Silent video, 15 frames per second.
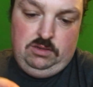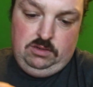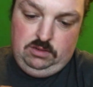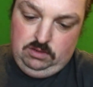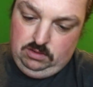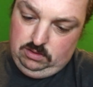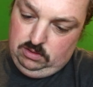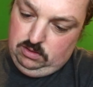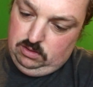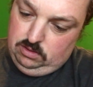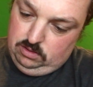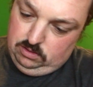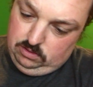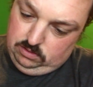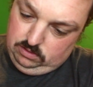
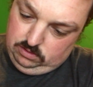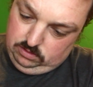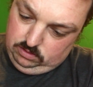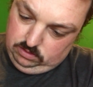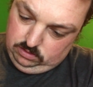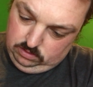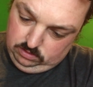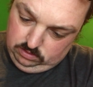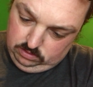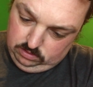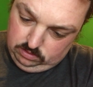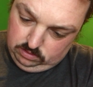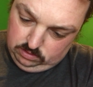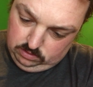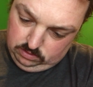
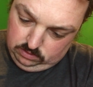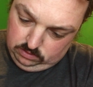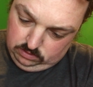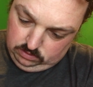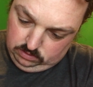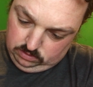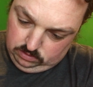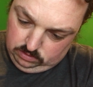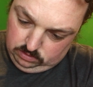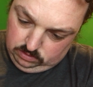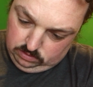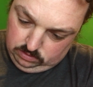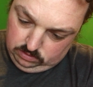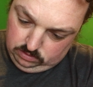(silence)